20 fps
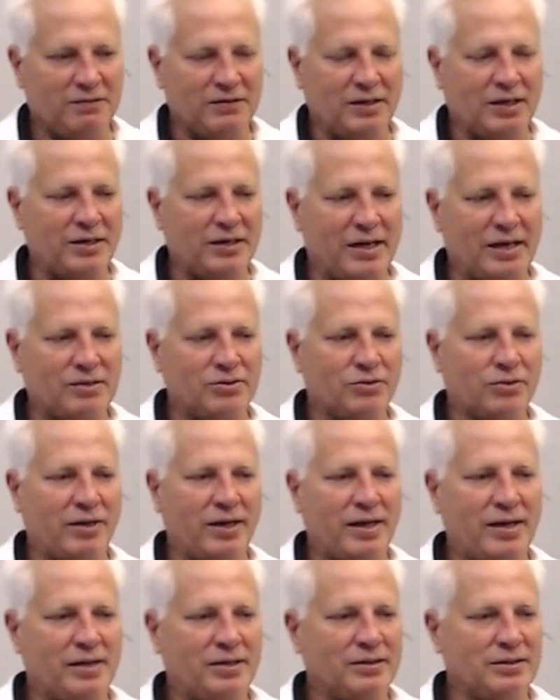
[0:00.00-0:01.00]
and on natural
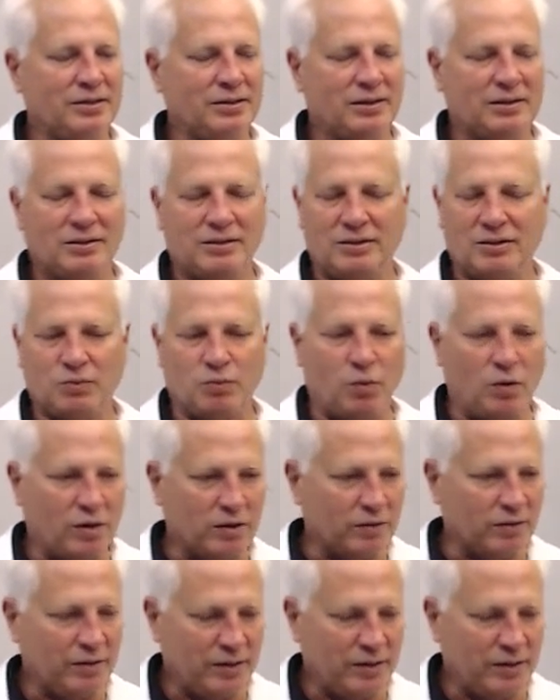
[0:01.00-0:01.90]
gas, just walk right